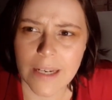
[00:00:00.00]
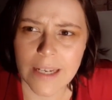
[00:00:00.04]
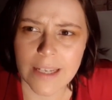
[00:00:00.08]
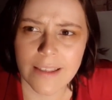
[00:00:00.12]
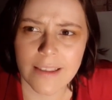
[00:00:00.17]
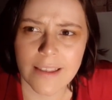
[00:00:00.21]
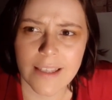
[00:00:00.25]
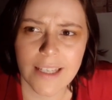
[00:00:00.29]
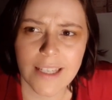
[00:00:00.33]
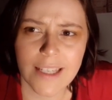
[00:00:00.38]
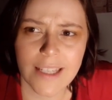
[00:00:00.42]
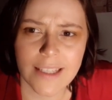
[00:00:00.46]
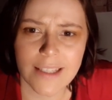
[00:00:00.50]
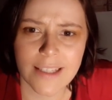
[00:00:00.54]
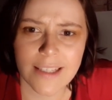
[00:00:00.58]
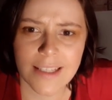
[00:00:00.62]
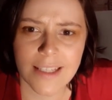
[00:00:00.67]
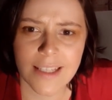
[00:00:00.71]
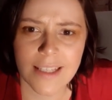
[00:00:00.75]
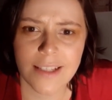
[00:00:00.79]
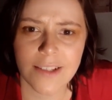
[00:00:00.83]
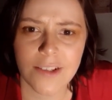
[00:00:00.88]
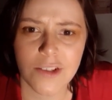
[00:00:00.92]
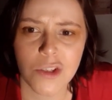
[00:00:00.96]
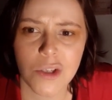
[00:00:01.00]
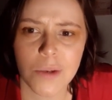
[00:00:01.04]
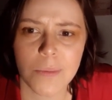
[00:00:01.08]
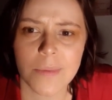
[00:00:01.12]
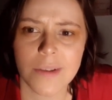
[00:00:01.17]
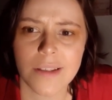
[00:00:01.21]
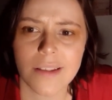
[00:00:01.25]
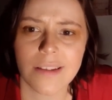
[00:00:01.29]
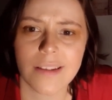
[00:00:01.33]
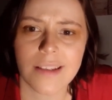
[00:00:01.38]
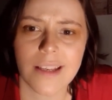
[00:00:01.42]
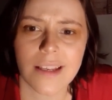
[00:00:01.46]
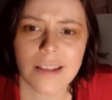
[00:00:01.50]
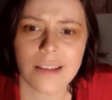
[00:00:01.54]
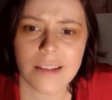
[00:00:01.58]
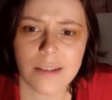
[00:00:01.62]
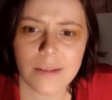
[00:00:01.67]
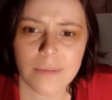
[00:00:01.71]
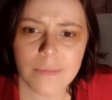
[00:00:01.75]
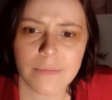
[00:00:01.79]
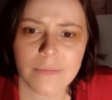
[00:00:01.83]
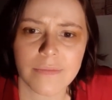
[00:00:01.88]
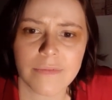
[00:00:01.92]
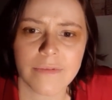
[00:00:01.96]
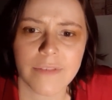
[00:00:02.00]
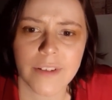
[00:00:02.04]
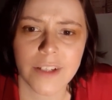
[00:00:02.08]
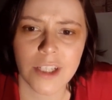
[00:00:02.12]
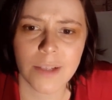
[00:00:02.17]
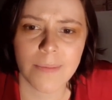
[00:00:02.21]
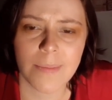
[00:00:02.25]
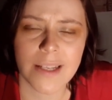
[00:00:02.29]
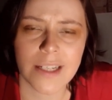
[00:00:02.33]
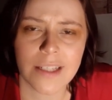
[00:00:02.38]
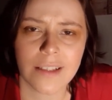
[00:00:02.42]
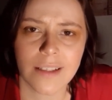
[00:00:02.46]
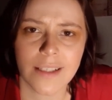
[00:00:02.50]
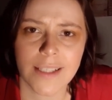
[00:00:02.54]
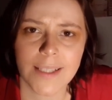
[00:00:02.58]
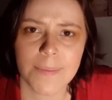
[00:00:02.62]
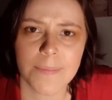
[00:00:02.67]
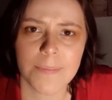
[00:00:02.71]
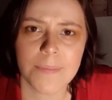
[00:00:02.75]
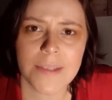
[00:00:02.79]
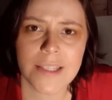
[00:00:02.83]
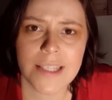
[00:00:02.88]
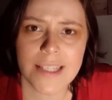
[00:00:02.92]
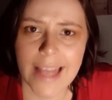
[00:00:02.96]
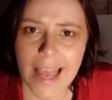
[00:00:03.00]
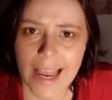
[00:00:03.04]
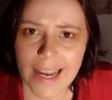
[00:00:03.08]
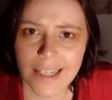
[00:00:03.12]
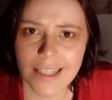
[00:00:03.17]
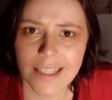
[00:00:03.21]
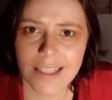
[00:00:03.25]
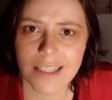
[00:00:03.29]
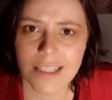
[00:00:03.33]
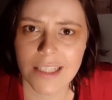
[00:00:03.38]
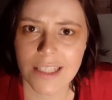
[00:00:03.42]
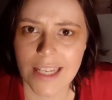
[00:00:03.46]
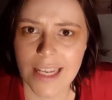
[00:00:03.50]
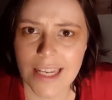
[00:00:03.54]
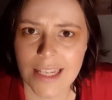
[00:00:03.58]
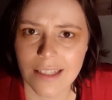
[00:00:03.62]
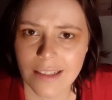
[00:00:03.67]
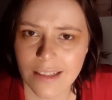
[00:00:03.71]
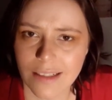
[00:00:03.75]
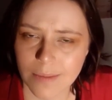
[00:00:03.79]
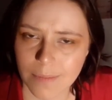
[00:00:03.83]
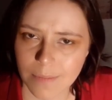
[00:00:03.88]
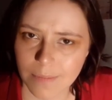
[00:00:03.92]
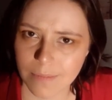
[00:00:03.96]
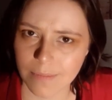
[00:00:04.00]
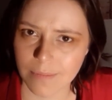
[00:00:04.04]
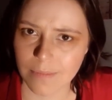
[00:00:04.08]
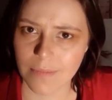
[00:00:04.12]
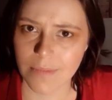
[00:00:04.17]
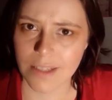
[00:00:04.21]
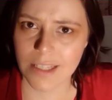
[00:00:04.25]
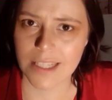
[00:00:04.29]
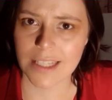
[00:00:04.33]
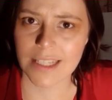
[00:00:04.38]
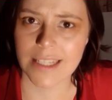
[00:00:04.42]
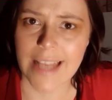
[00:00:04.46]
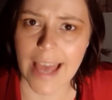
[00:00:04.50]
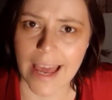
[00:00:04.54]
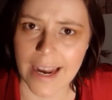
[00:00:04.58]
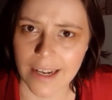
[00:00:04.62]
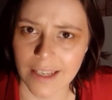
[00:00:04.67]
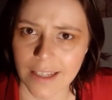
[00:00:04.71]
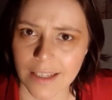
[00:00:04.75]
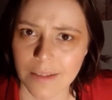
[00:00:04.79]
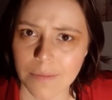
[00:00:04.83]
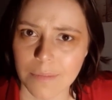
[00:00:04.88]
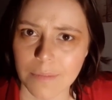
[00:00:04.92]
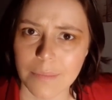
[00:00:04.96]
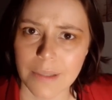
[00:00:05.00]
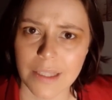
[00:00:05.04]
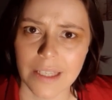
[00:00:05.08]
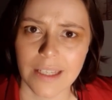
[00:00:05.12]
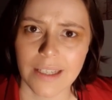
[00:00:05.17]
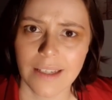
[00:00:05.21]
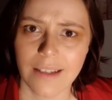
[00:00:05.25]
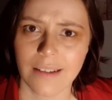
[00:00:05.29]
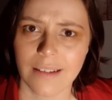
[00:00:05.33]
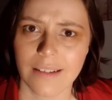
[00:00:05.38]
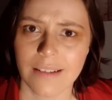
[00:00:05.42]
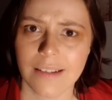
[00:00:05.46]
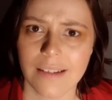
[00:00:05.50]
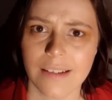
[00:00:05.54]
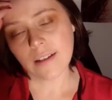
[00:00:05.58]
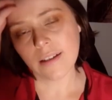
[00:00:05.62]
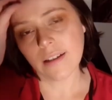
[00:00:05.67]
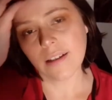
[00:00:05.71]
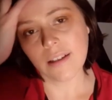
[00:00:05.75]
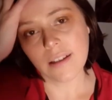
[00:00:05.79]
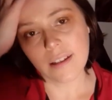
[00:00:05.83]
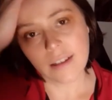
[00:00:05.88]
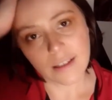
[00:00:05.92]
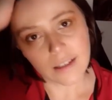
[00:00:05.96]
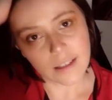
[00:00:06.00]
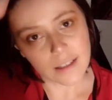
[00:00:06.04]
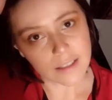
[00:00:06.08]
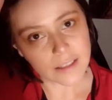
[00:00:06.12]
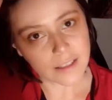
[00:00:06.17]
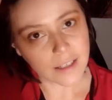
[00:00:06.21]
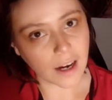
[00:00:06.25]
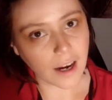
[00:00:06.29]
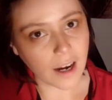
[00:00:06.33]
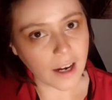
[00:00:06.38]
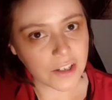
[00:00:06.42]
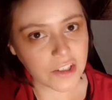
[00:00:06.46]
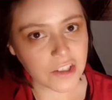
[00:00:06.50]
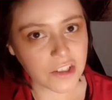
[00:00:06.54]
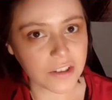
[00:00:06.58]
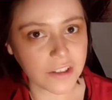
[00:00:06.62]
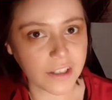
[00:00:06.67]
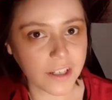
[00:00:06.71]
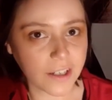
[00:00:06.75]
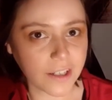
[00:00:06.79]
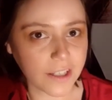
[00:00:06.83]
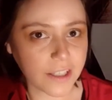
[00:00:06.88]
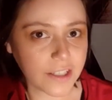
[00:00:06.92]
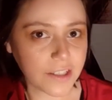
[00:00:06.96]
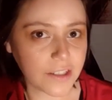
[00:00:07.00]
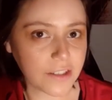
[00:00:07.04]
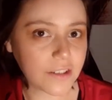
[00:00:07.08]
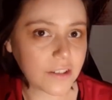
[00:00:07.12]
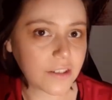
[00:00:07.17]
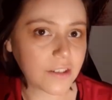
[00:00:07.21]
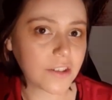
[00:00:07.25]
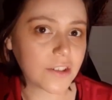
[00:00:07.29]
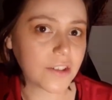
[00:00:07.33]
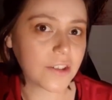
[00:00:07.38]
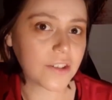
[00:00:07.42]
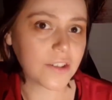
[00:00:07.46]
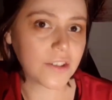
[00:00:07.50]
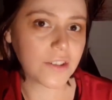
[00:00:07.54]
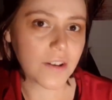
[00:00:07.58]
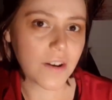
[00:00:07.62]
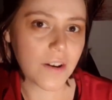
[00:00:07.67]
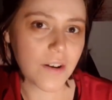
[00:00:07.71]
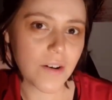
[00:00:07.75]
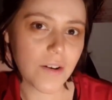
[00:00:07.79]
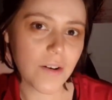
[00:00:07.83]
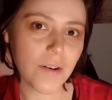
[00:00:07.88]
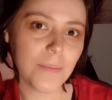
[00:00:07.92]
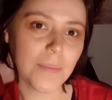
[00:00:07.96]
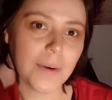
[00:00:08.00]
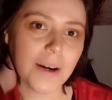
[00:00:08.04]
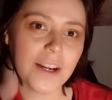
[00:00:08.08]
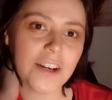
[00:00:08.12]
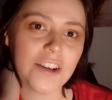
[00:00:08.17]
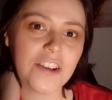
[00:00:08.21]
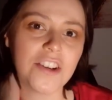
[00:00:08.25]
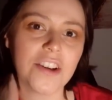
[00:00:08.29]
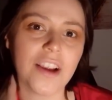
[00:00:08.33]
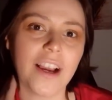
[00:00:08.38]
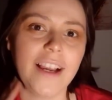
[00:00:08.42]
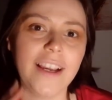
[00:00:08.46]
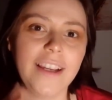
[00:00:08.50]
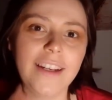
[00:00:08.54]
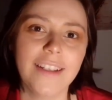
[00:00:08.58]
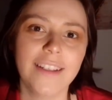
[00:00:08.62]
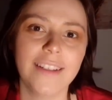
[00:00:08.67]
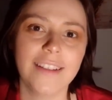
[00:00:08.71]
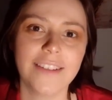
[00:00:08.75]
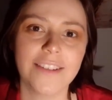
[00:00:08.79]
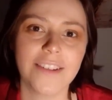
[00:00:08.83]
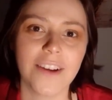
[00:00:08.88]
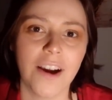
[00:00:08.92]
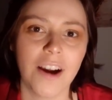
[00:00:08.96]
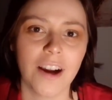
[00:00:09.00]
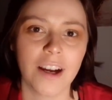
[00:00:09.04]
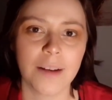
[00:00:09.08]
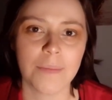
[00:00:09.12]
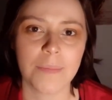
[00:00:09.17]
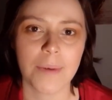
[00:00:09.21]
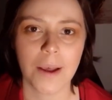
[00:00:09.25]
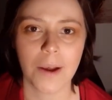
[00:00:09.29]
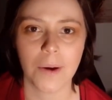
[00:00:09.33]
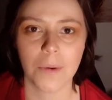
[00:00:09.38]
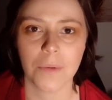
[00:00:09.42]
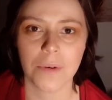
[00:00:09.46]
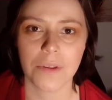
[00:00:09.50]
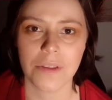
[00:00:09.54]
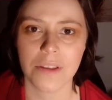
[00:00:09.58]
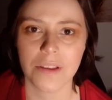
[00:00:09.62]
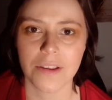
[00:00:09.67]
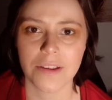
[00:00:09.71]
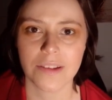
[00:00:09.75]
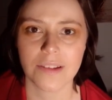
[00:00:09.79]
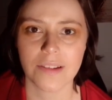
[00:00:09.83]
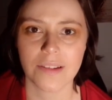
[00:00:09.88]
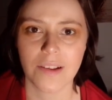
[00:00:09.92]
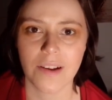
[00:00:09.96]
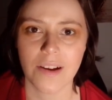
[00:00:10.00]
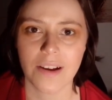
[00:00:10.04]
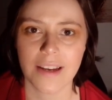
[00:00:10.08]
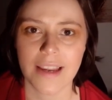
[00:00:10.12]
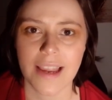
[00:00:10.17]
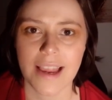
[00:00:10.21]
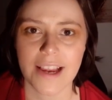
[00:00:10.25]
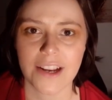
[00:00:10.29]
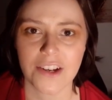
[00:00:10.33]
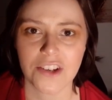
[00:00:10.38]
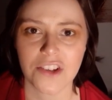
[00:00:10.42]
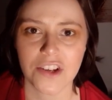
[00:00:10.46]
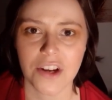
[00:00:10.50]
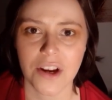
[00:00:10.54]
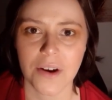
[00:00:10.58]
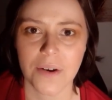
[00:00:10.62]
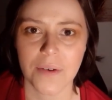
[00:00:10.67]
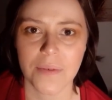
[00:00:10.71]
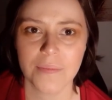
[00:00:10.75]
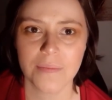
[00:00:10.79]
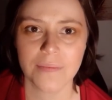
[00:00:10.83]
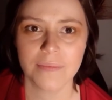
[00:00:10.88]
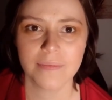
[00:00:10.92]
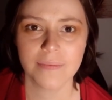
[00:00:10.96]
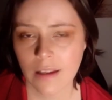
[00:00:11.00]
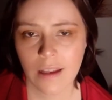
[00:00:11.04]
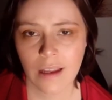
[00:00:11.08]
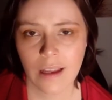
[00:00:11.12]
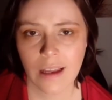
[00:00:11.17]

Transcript: I think it sees humans as fundamentally stagnant and static beings. Gosh, there is so much I didn't talk about with this long-ass show.